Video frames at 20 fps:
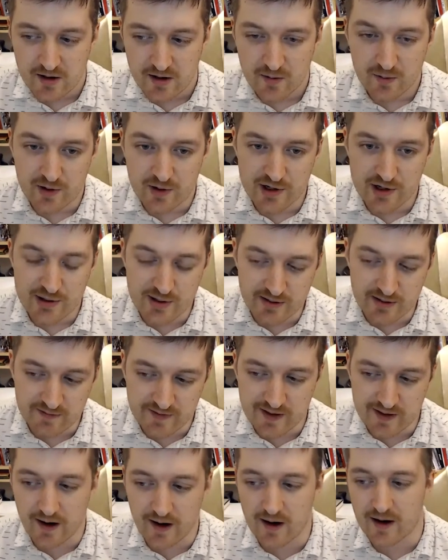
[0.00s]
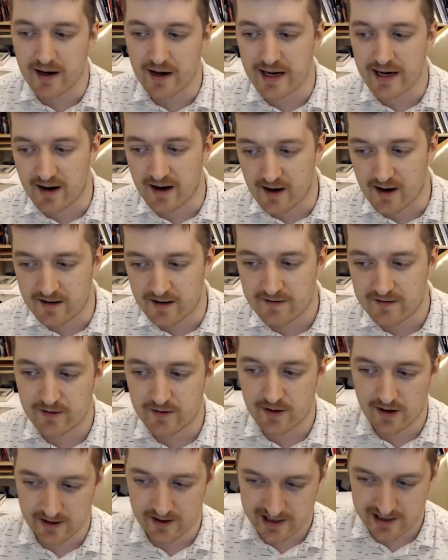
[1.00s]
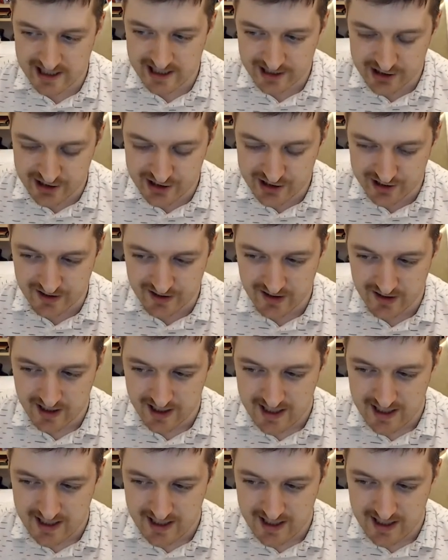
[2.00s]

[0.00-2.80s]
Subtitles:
we're doing VR, AR for architecture,